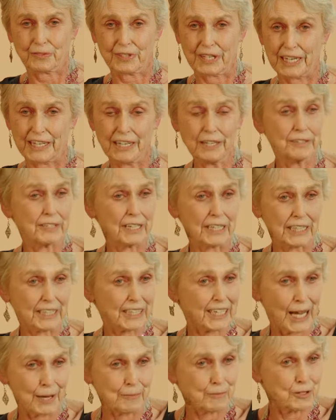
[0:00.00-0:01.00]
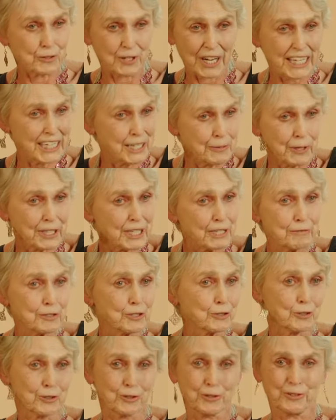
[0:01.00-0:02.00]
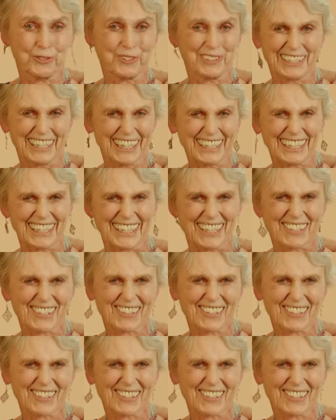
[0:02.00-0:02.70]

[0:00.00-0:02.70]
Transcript: anything can happen to any one of you in that case.